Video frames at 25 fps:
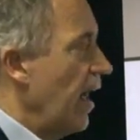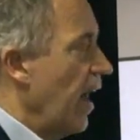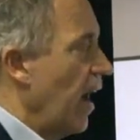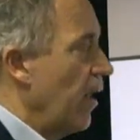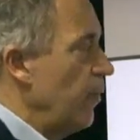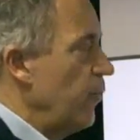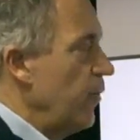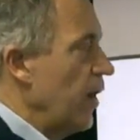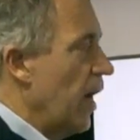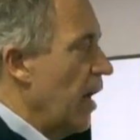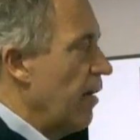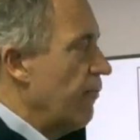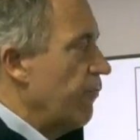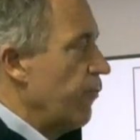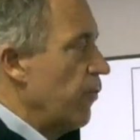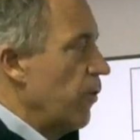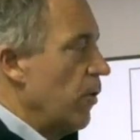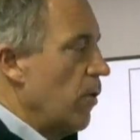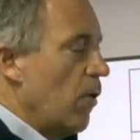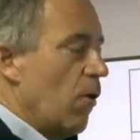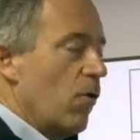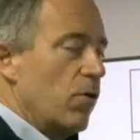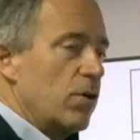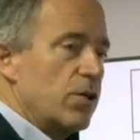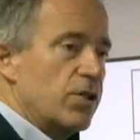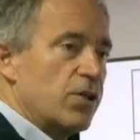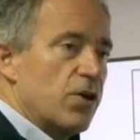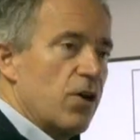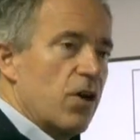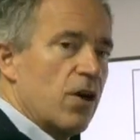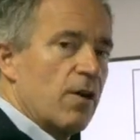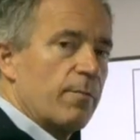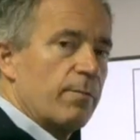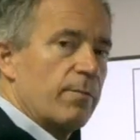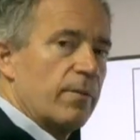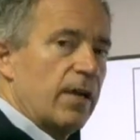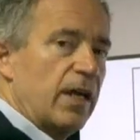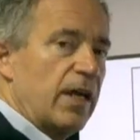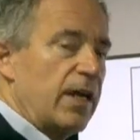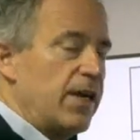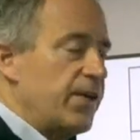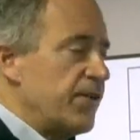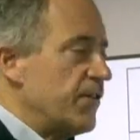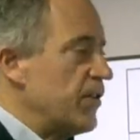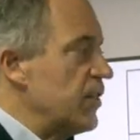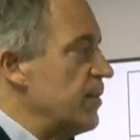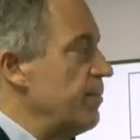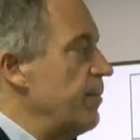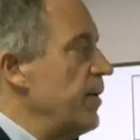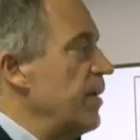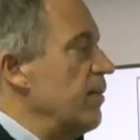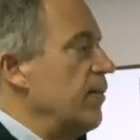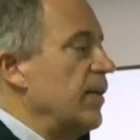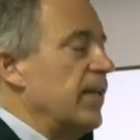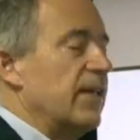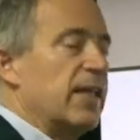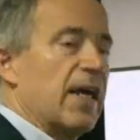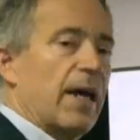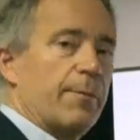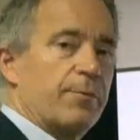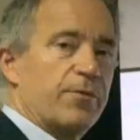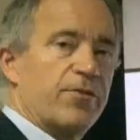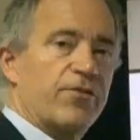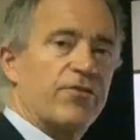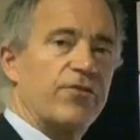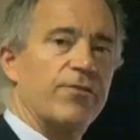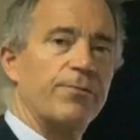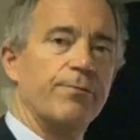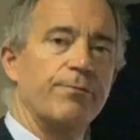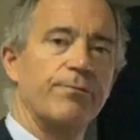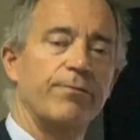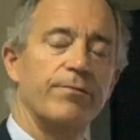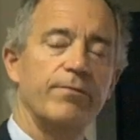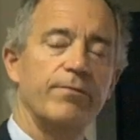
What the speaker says: and we have long-term interest-bearing debts.